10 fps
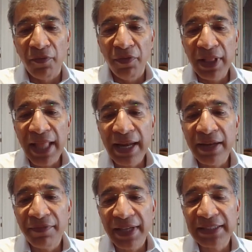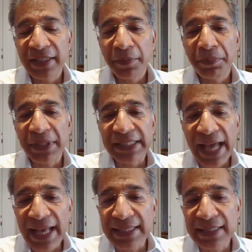Will that investor
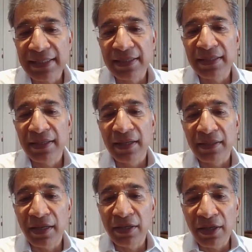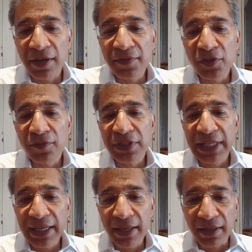possess the nerves of
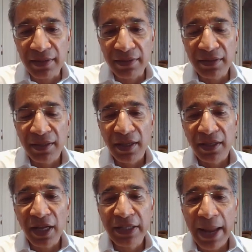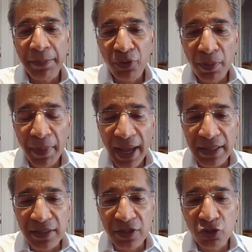steel, the
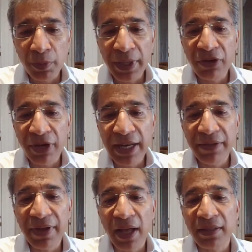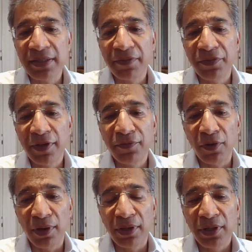temperament to be greedy when others are
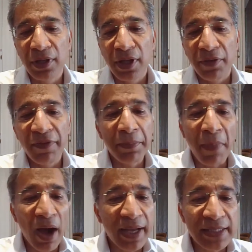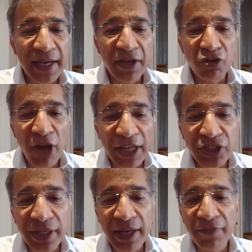fearful? When markets are
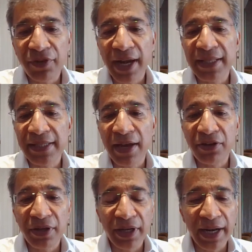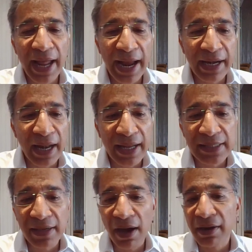crashing left, right, and center, and
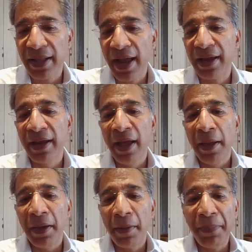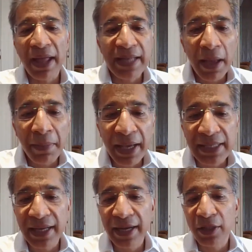headlines are that a pandemic
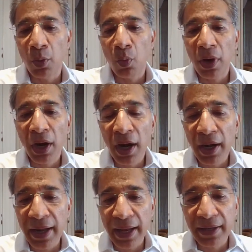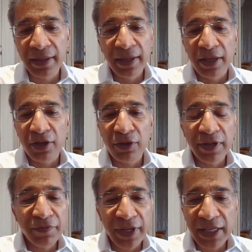has hit the world and
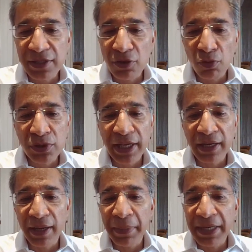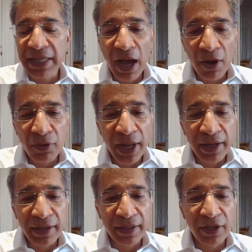Nifty is closing limit down
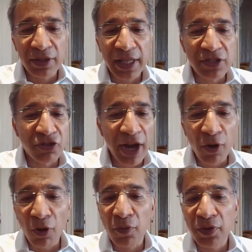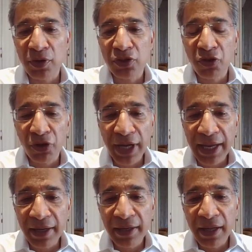and there's red all over your
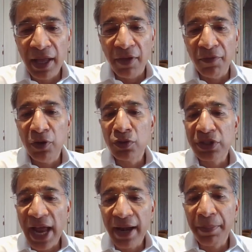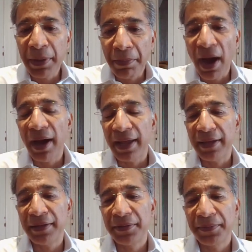screen, will you stand up and buy?
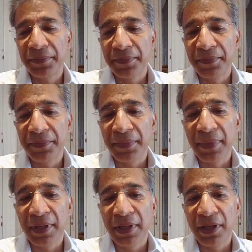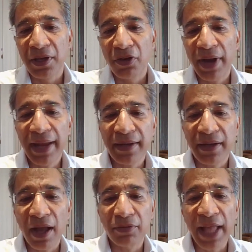
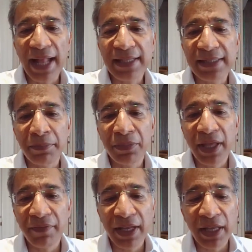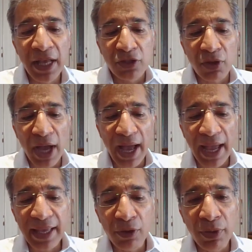Correct? Now that's something so
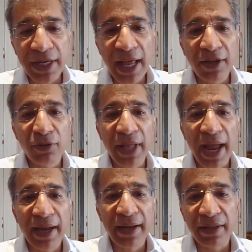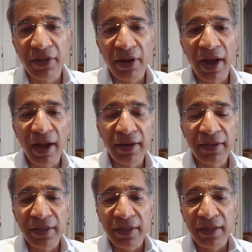I can only tell you that there
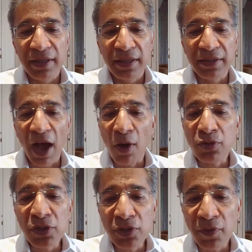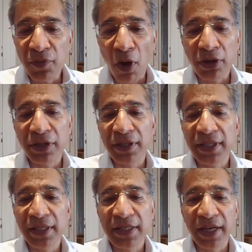are thousands of doctors
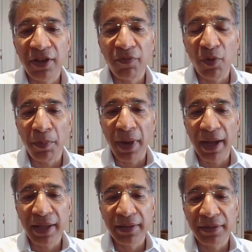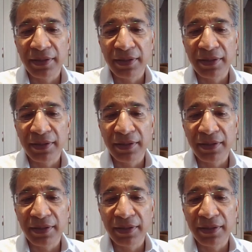in the city of Mumbai.